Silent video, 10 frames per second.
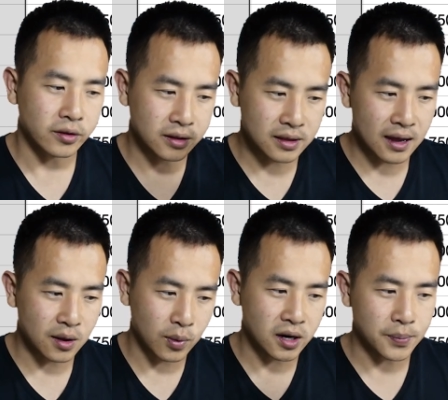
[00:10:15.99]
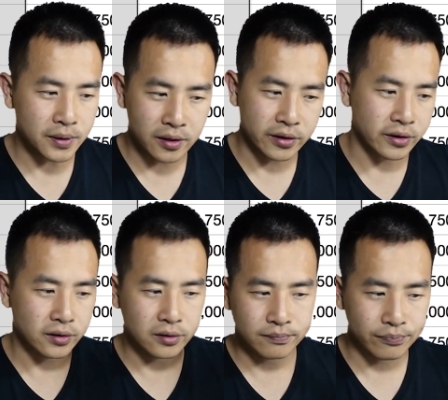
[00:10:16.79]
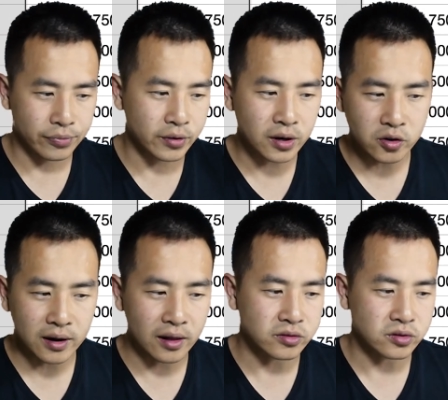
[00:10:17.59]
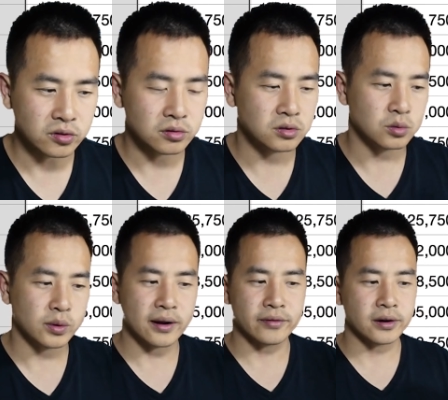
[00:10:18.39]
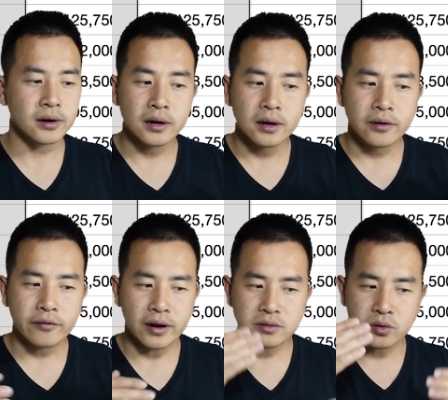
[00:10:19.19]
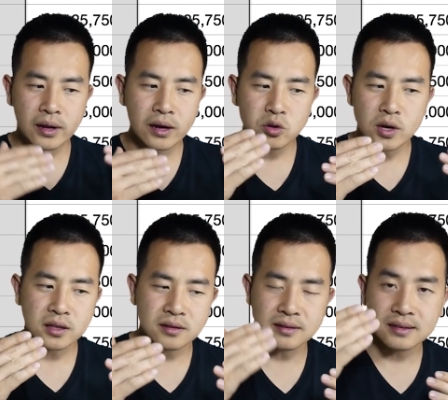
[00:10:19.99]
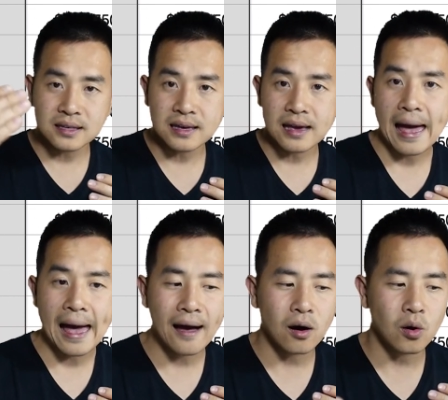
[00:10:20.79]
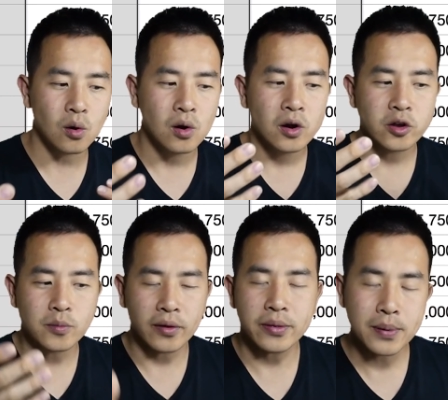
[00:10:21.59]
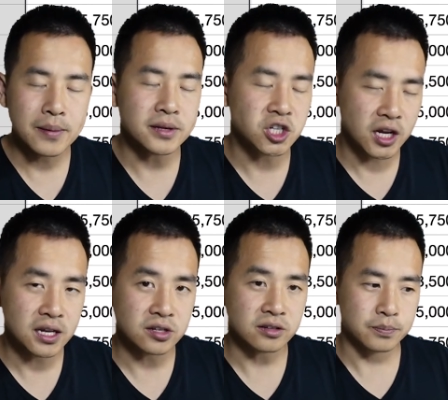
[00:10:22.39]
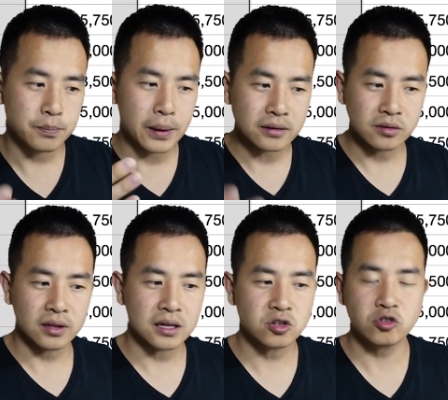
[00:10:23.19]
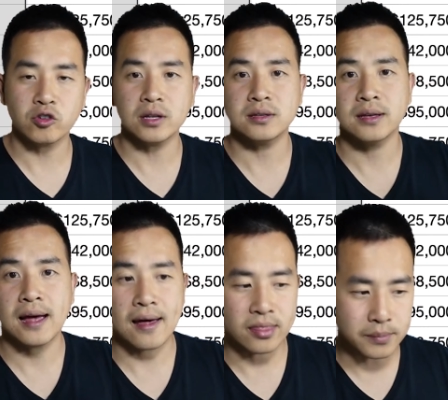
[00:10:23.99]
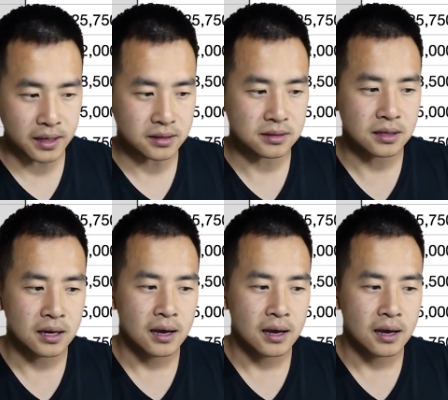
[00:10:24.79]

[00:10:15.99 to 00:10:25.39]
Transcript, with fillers: Look at that, it went up another three hundred dollars or whatever, right? So now you get to see how your monthly payment changes based on the interest rates and the months.